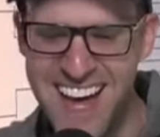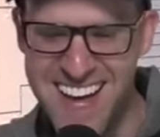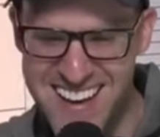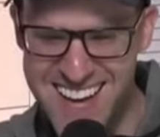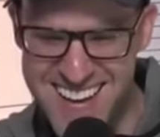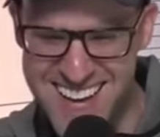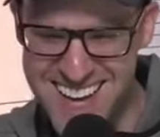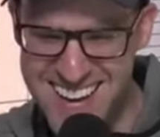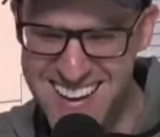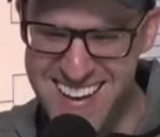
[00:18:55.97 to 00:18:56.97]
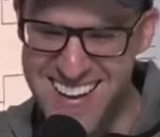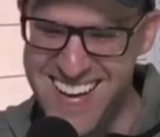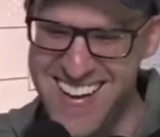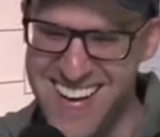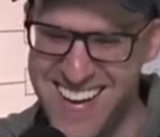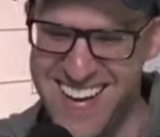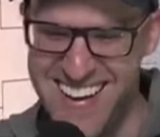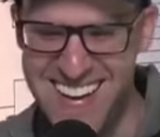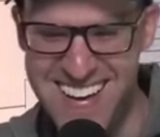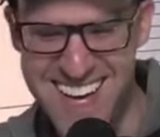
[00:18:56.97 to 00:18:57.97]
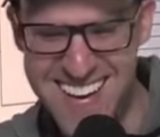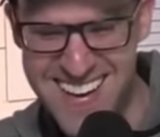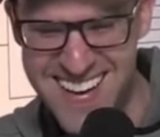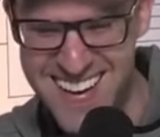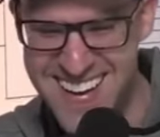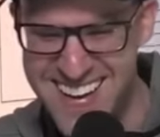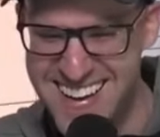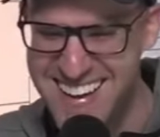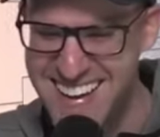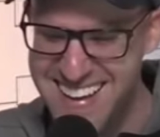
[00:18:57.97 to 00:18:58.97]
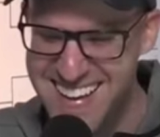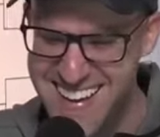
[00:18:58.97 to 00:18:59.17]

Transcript: [no speech]